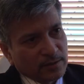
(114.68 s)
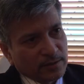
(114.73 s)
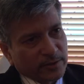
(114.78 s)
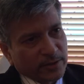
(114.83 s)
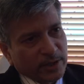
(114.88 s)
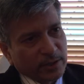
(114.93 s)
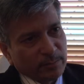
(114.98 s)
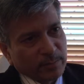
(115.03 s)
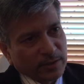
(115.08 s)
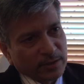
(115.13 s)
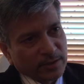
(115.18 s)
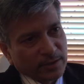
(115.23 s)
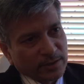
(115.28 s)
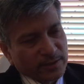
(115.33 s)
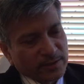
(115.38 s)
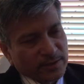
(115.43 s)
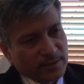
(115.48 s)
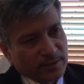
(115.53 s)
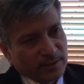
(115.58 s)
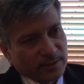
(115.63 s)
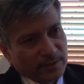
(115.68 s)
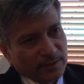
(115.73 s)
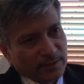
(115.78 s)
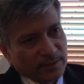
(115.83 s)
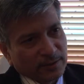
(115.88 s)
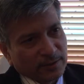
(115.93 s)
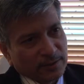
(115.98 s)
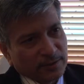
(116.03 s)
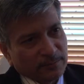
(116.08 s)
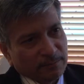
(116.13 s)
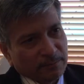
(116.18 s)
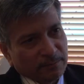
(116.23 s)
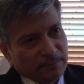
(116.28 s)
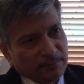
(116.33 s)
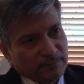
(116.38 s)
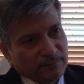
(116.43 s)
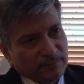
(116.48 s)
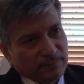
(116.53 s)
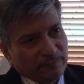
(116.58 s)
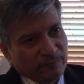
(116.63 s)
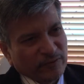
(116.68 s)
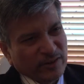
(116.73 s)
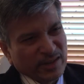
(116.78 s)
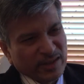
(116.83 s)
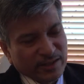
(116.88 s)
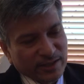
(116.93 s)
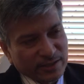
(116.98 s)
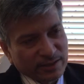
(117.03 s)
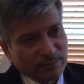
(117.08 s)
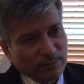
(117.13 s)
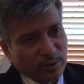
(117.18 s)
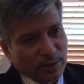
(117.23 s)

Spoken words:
Treatment is various